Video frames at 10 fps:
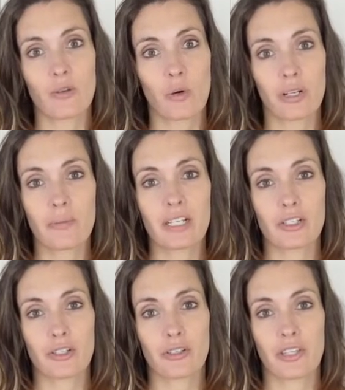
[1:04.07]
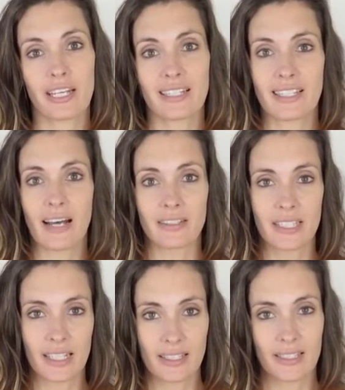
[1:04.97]
that you want to make sure that it's
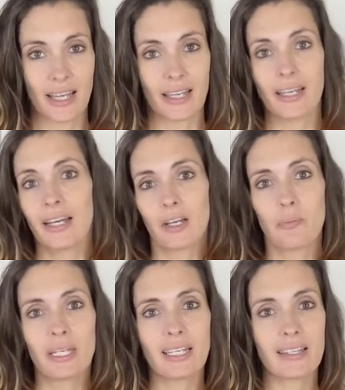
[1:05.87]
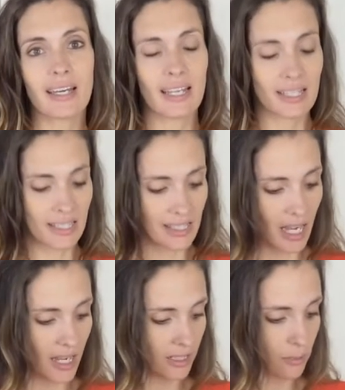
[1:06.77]
al dente, meaning that it's
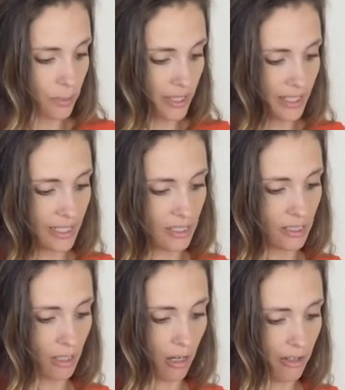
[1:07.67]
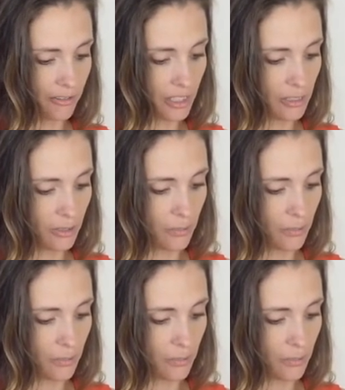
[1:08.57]
not completely soft.